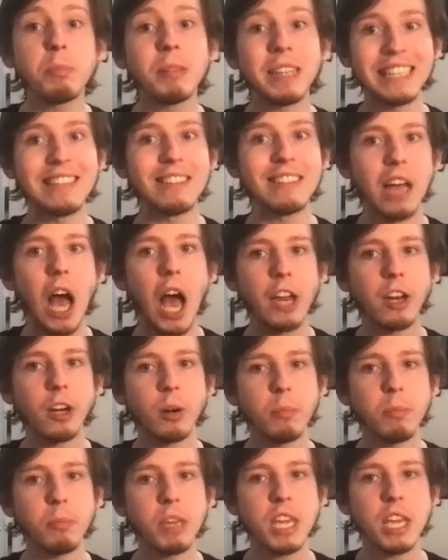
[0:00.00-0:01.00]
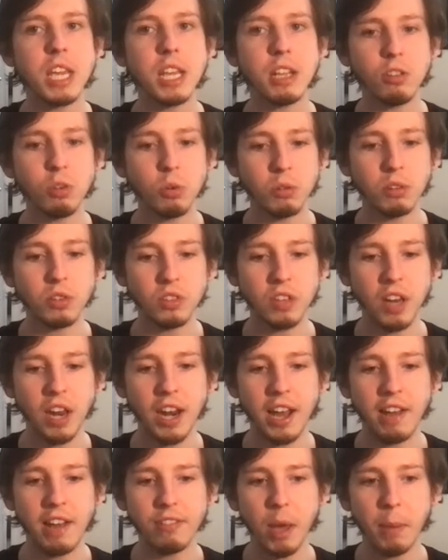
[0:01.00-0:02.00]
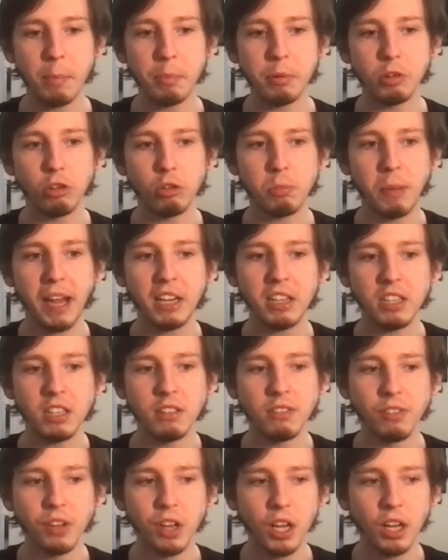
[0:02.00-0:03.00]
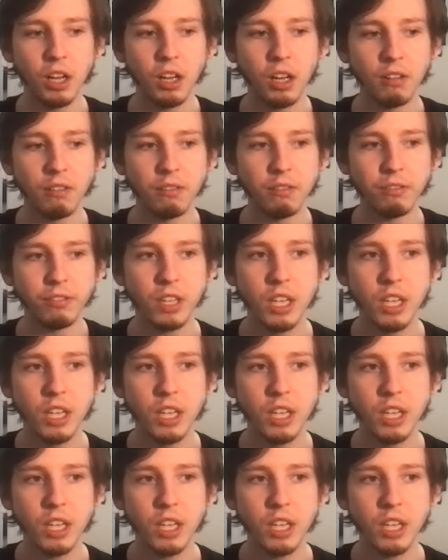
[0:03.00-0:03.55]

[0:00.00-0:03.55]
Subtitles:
please hire me, to instead have that perspective of